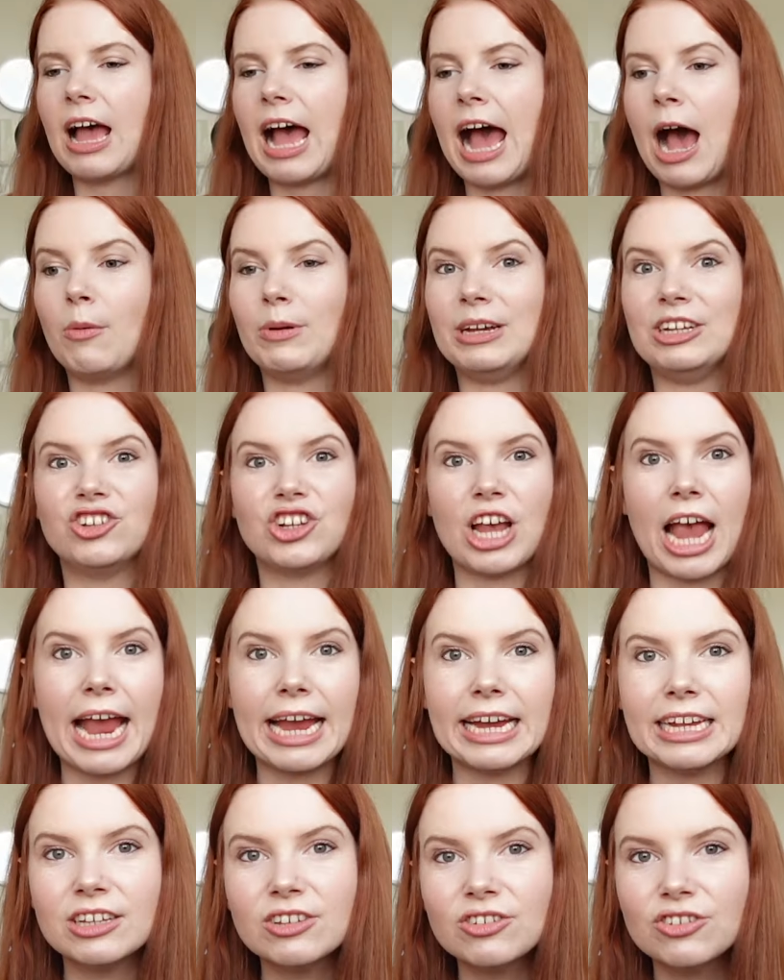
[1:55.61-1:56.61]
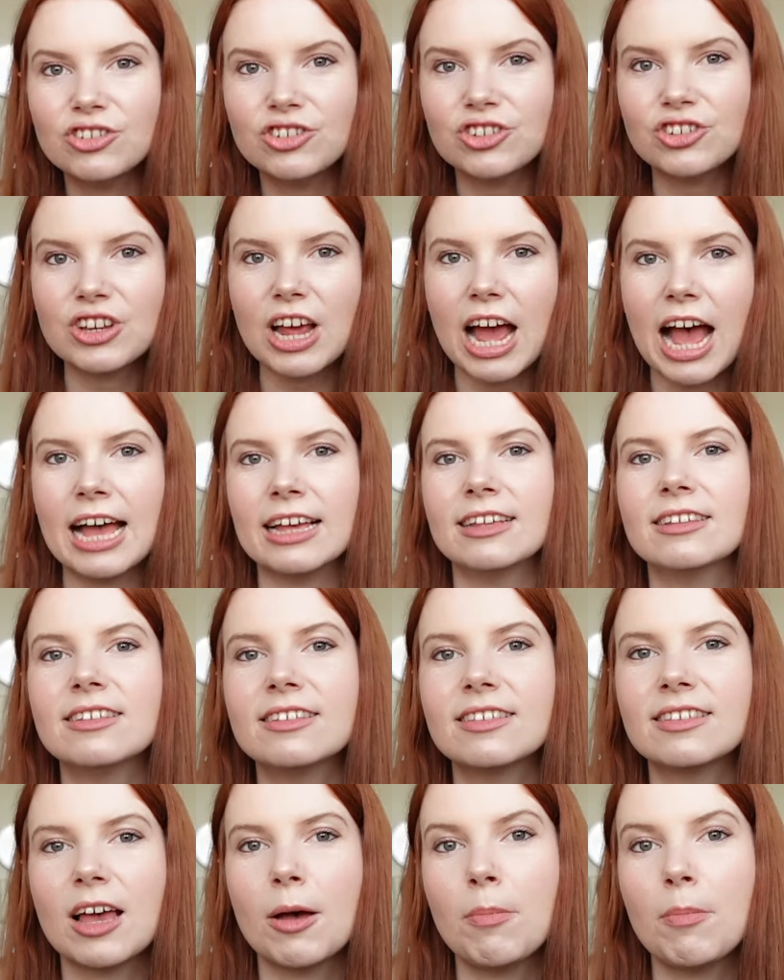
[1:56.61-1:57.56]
how he changed as